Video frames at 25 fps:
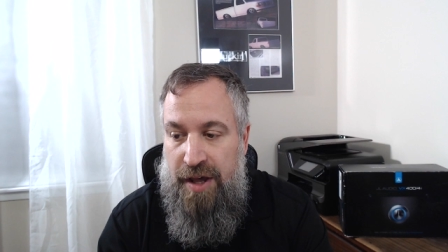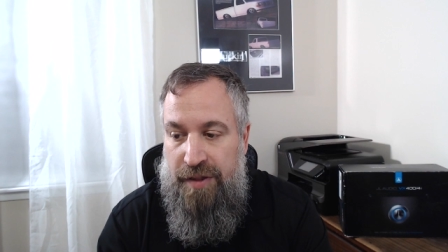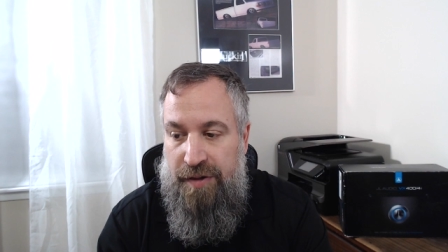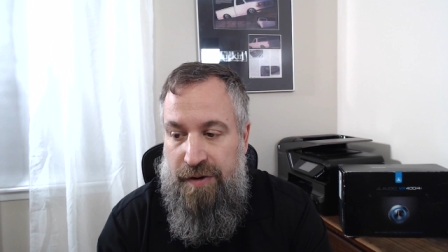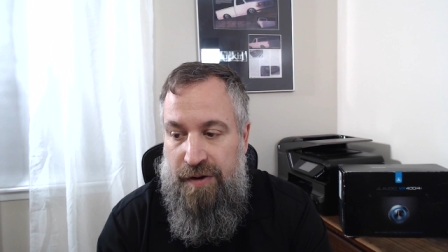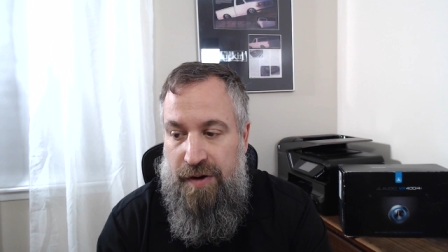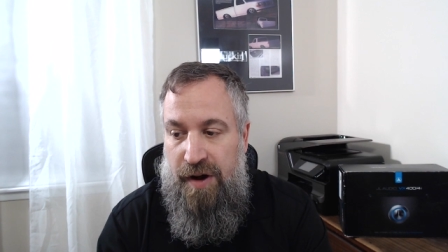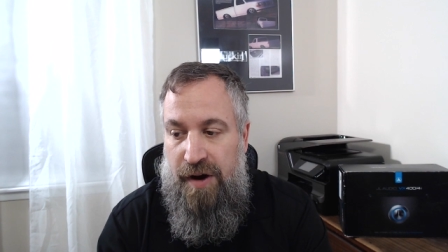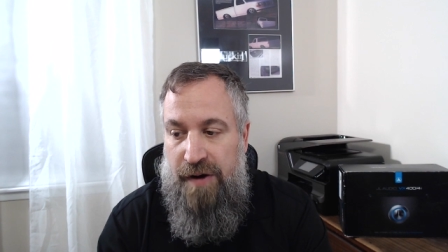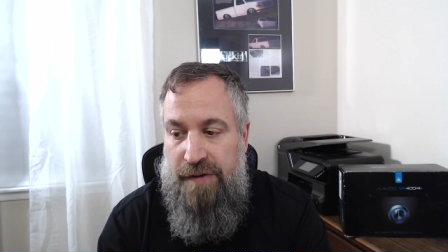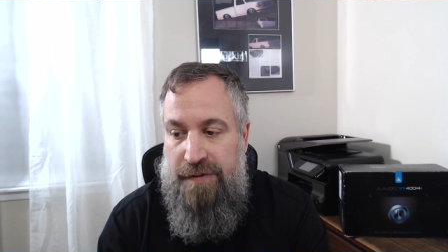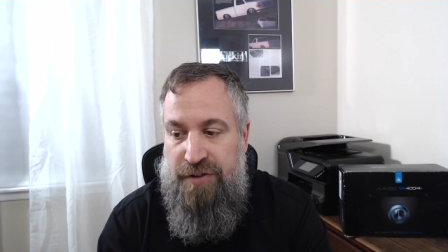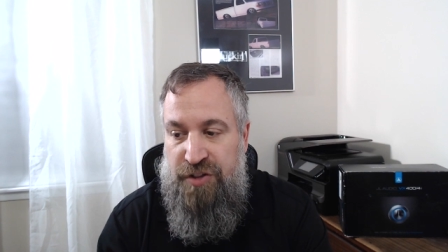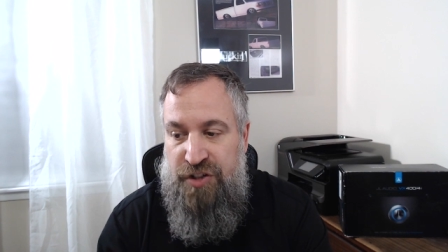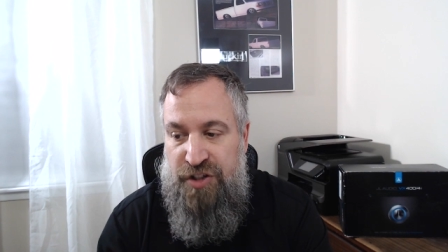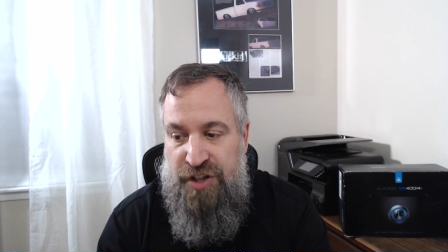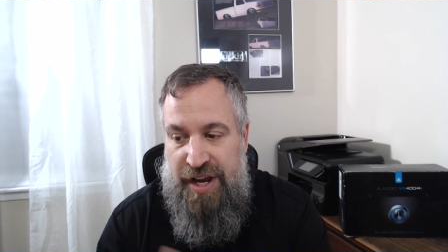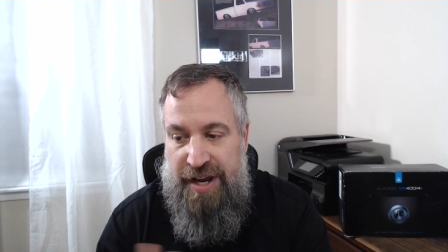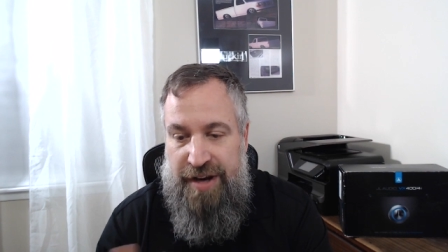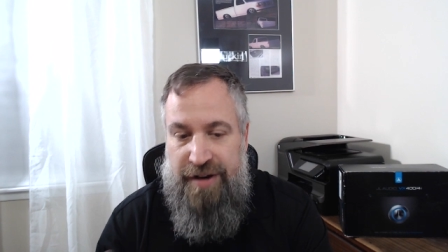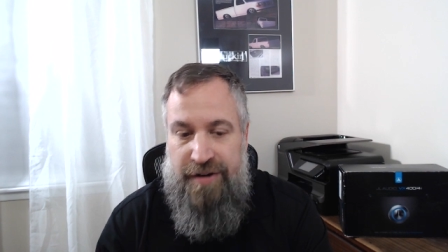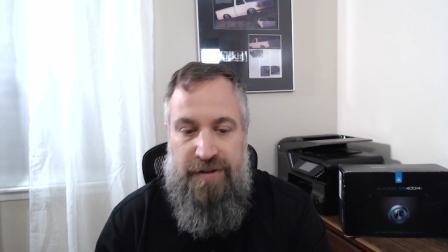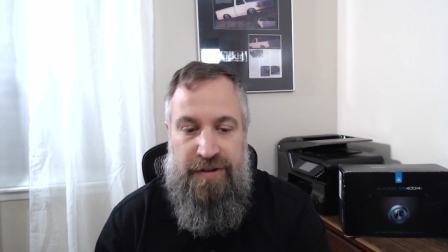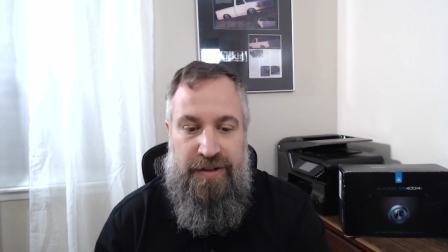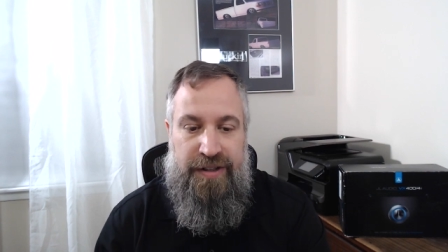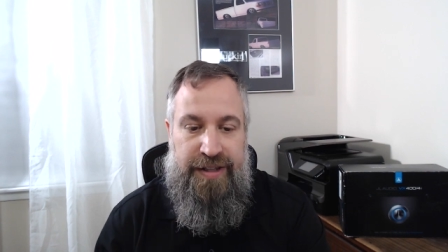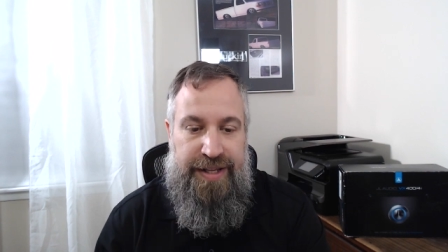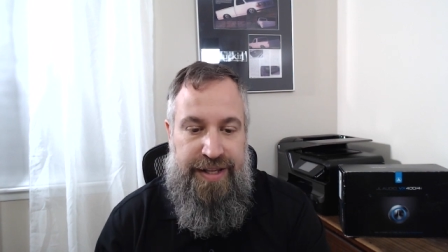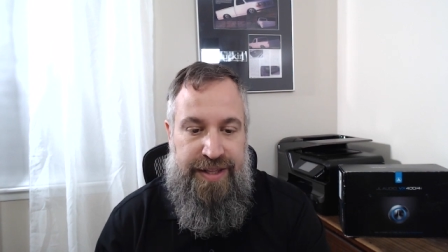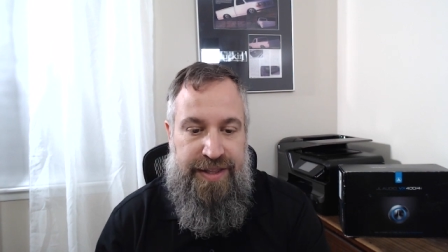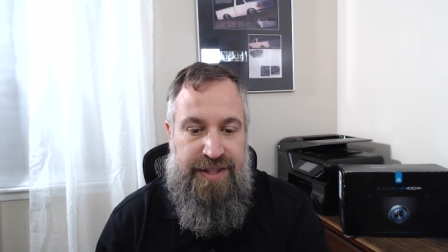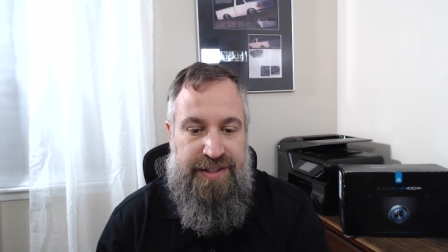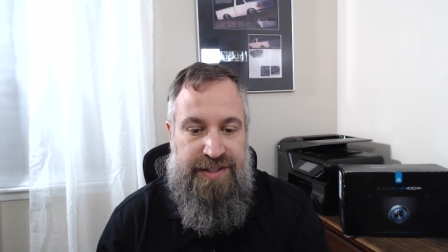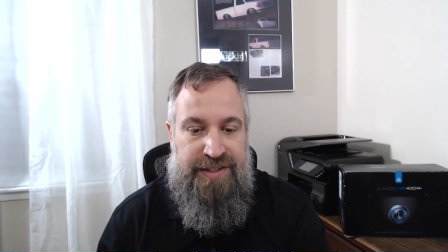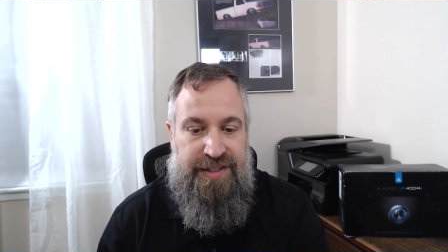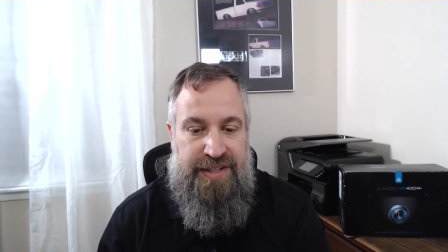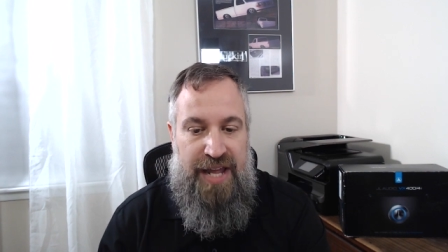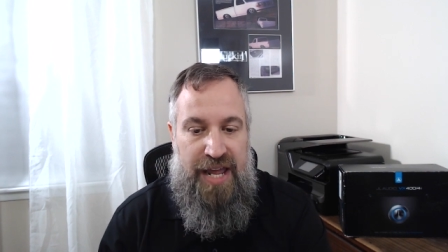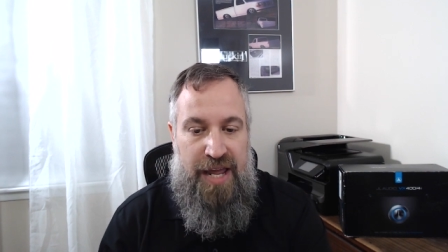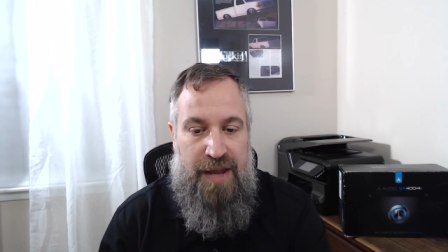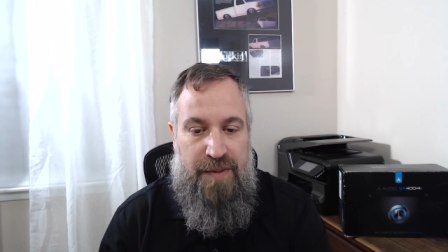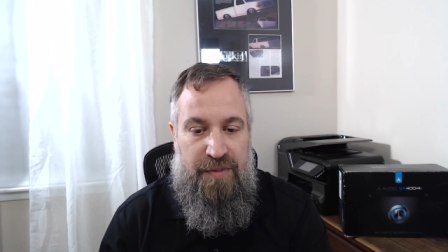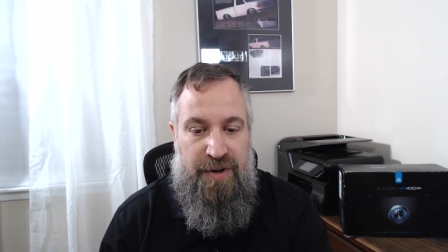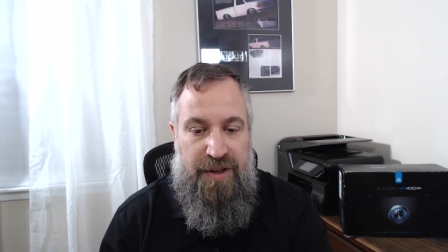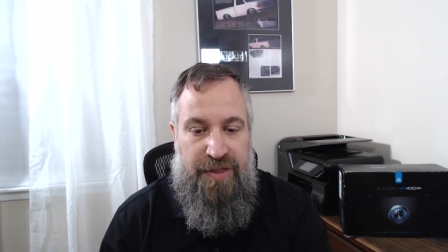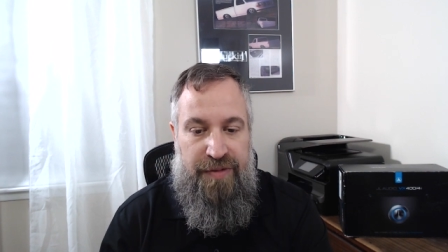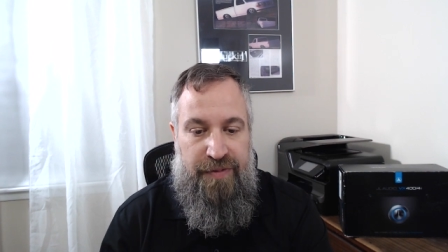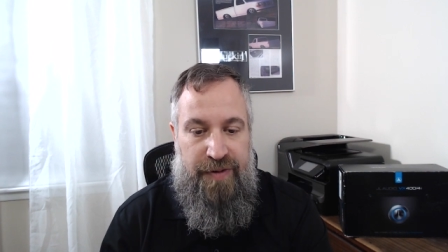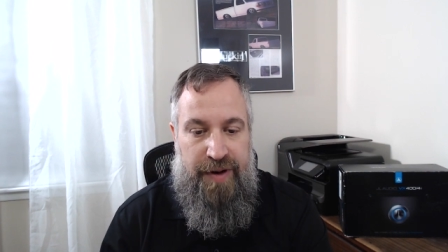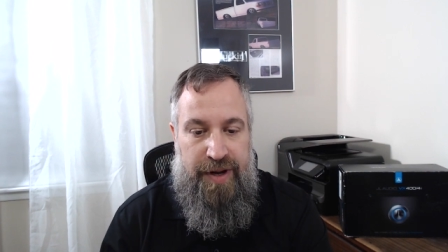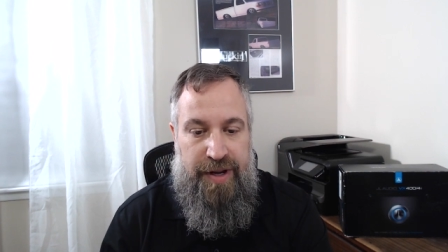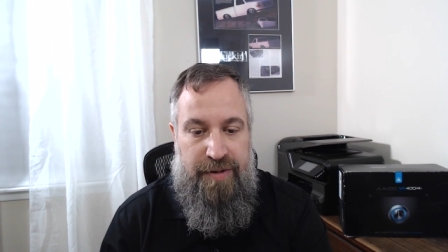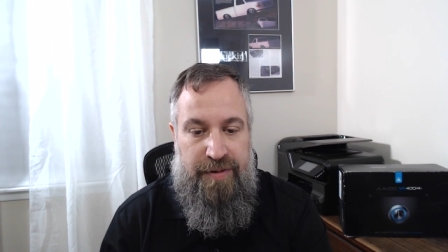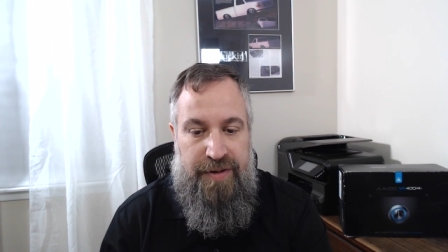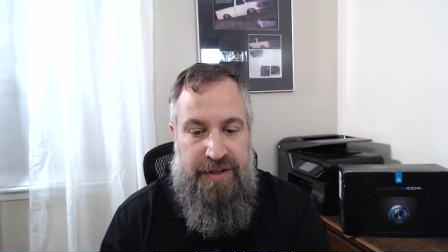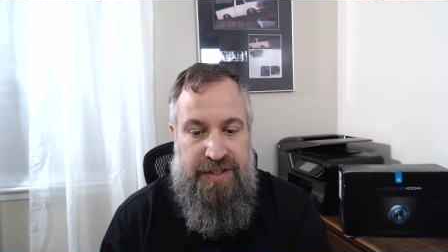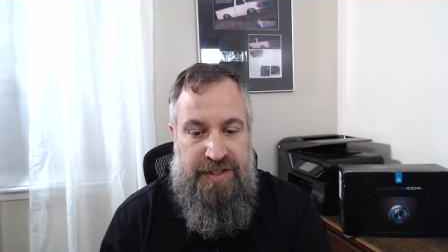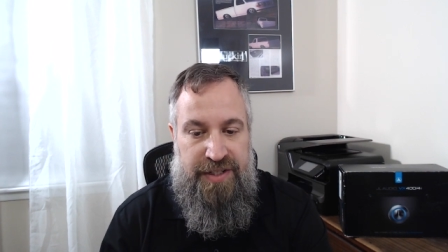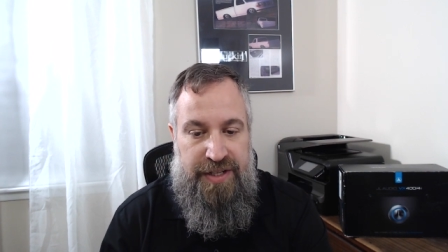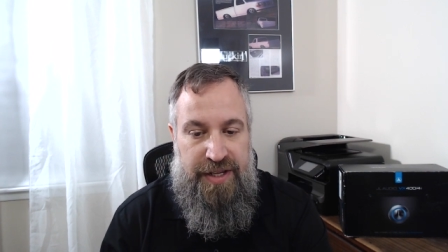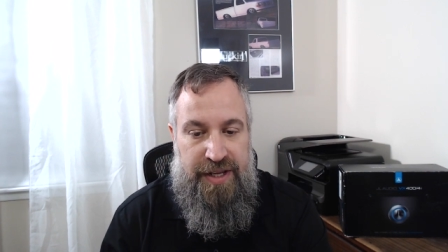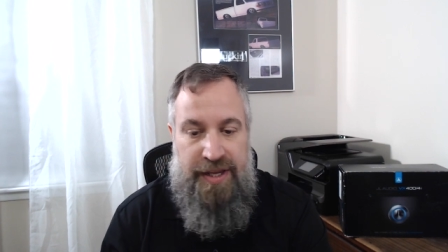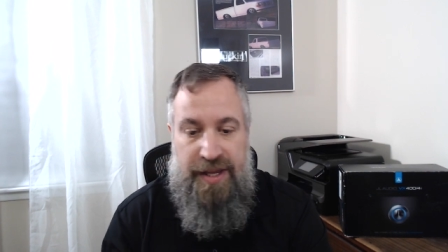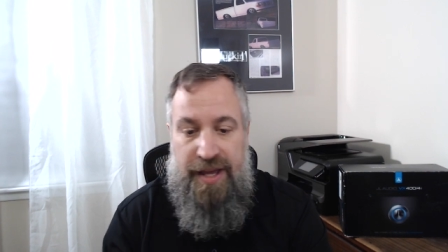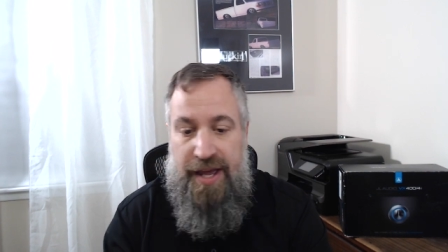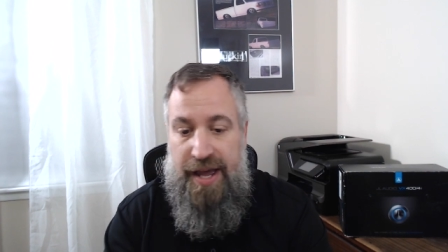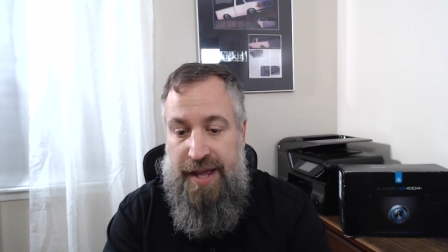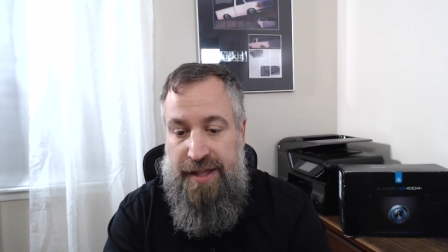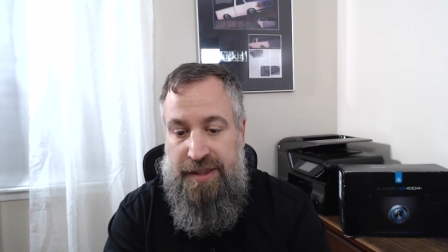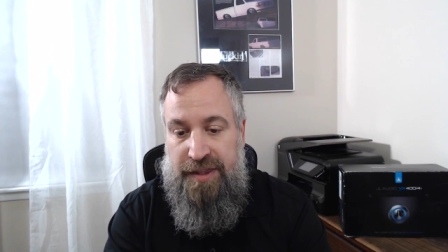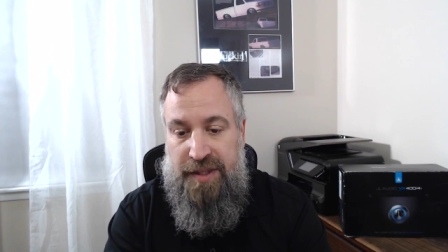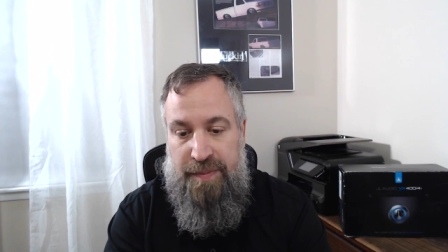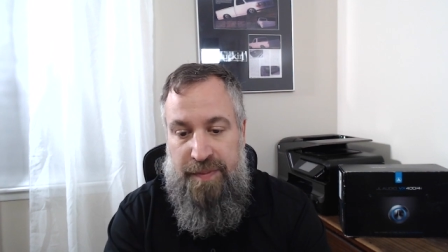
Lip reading: they're all generally the same with frequency at the